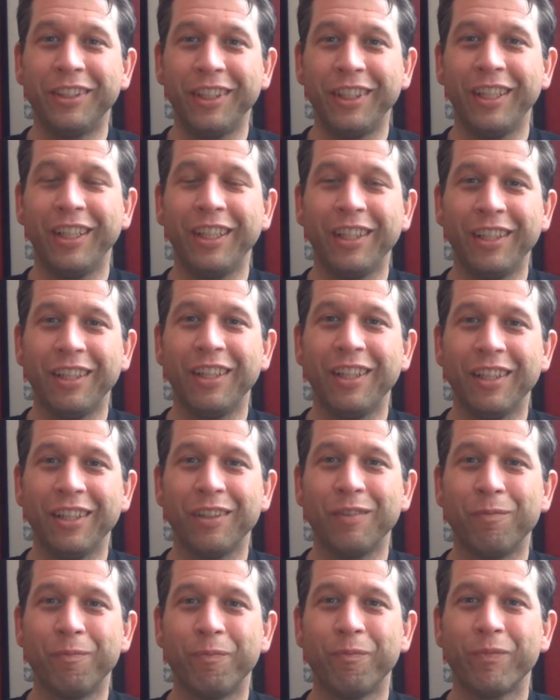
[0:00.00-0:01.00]
in
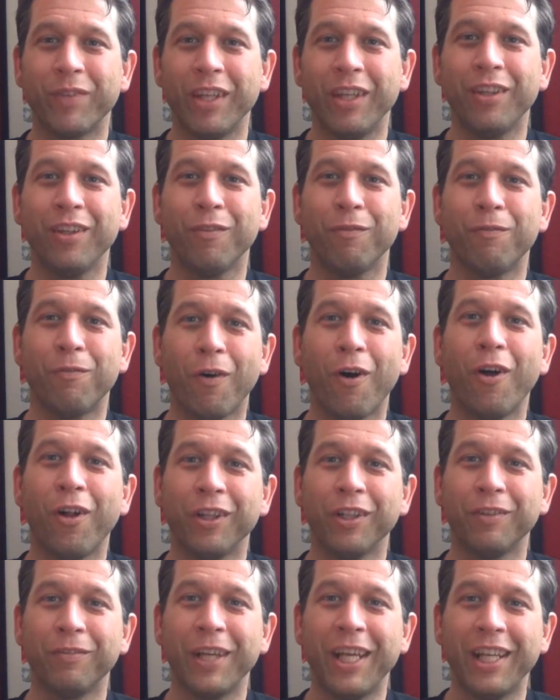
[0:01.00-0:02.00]
the
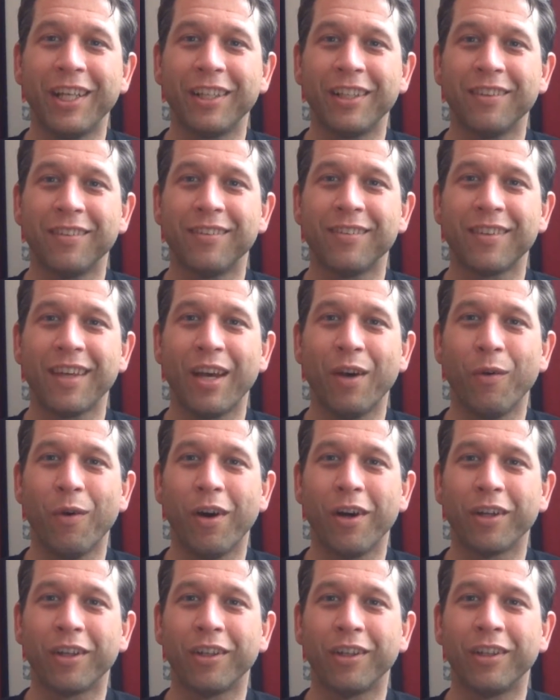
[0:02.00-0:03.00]
fall of Anakin
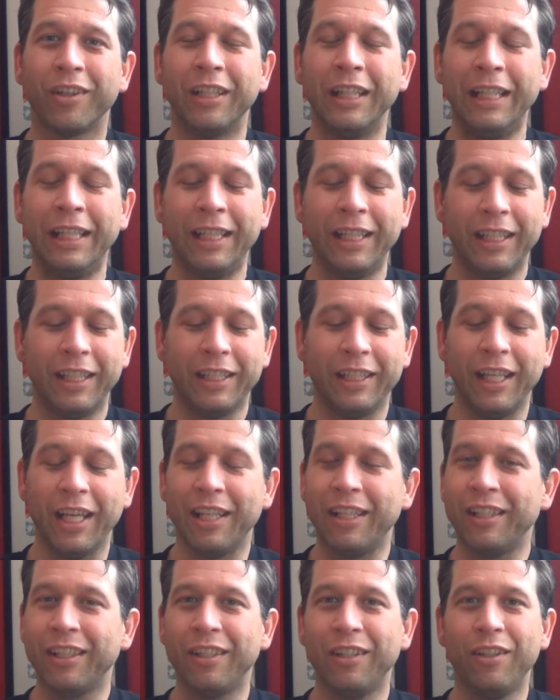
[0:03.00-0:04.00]
Skywalker,
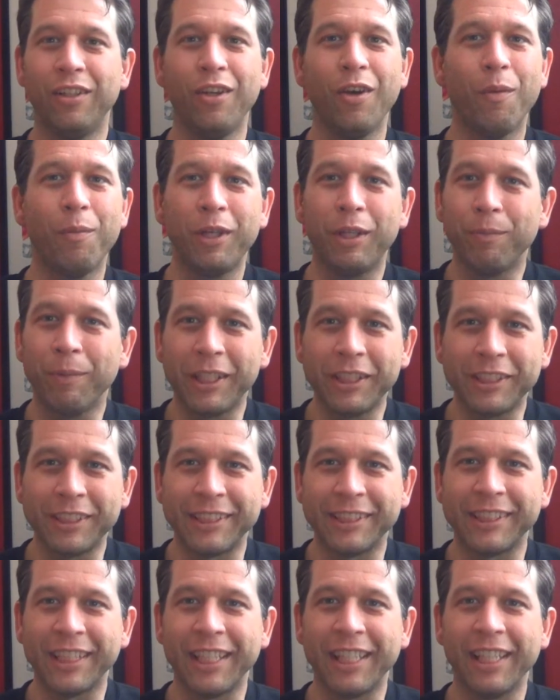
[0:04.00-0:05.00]
yet nobody
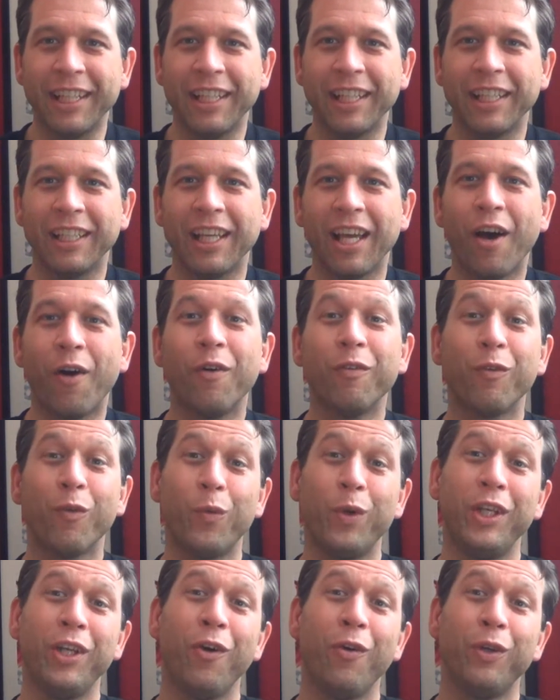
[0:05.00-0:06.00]
mentions anything. However,
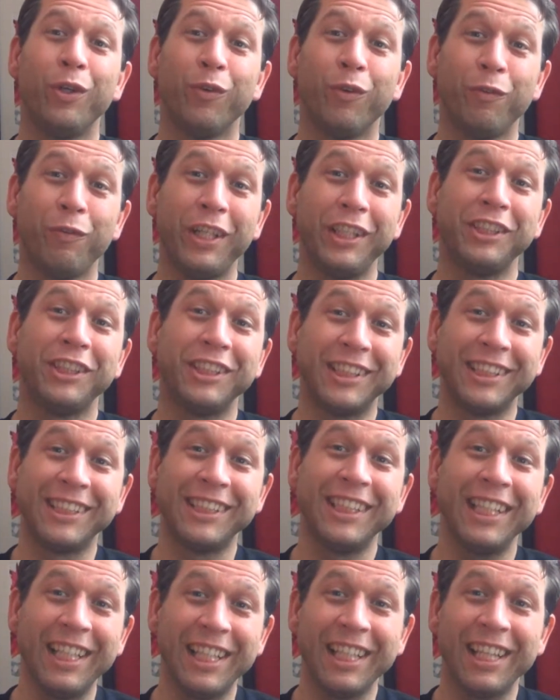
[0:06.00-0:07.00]
we know in Revenge of the
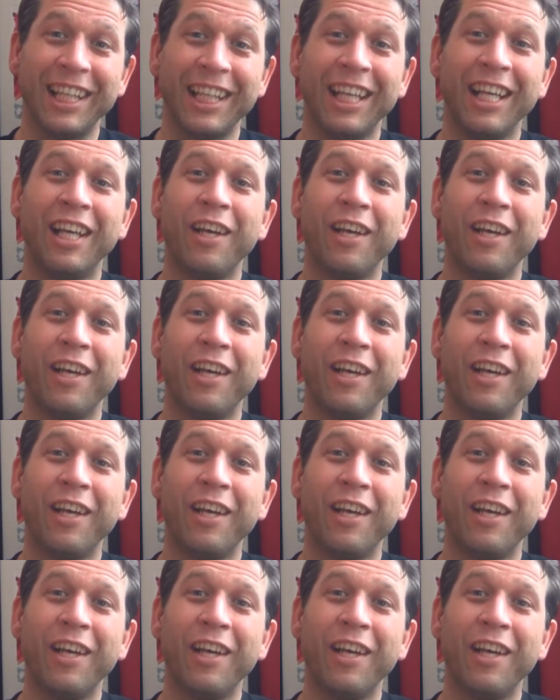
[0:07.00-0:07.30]
Sith,